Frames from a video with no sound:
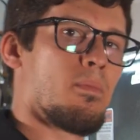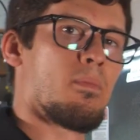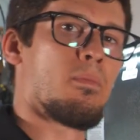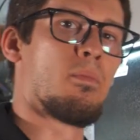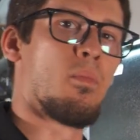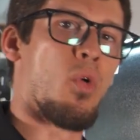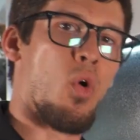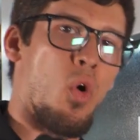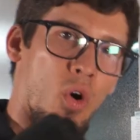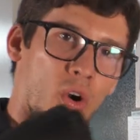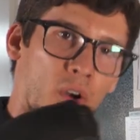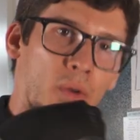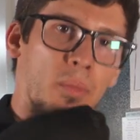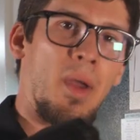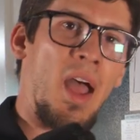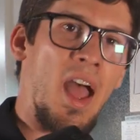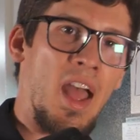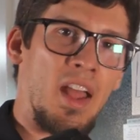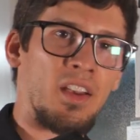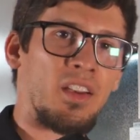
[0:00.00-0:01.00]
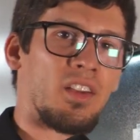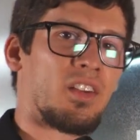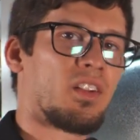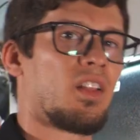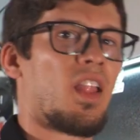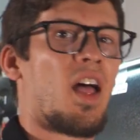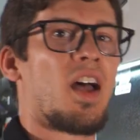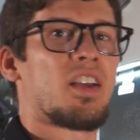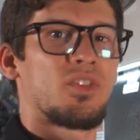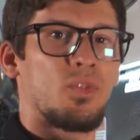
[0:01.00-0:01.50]
more bend,
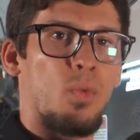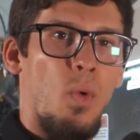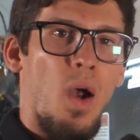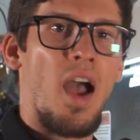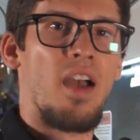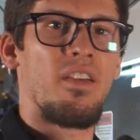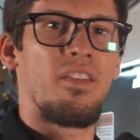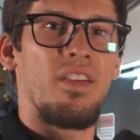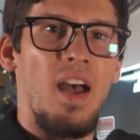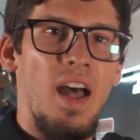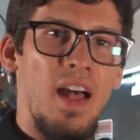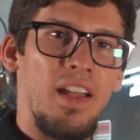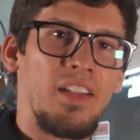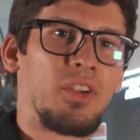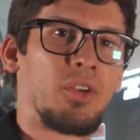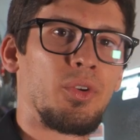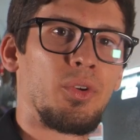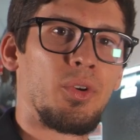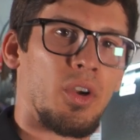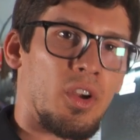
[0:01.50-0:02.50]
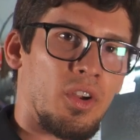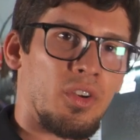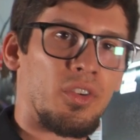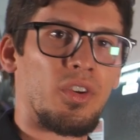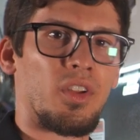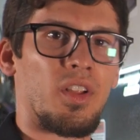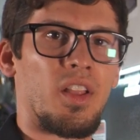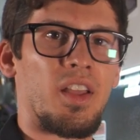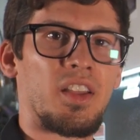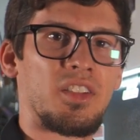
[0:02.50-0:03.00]
less Y value
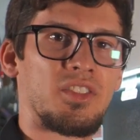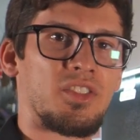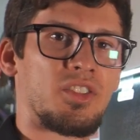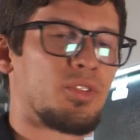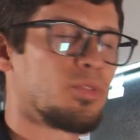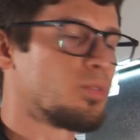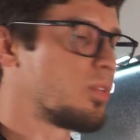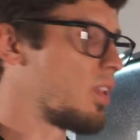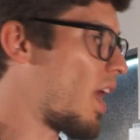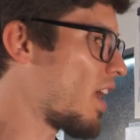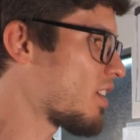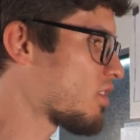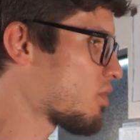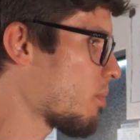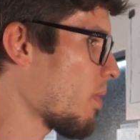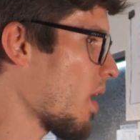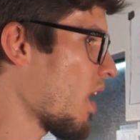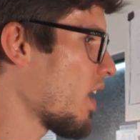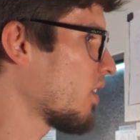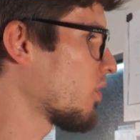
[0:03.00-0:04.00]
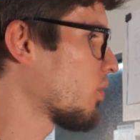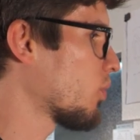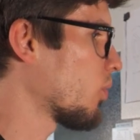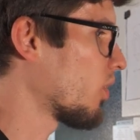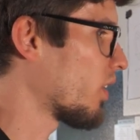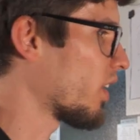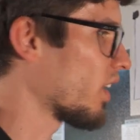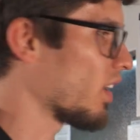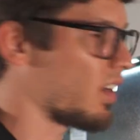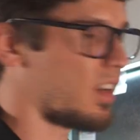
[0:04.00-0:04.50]
relates to less bend.
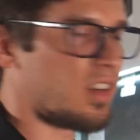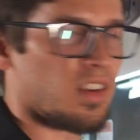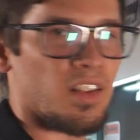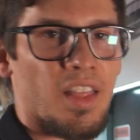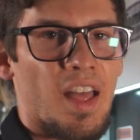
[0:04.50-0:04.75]
We'll get into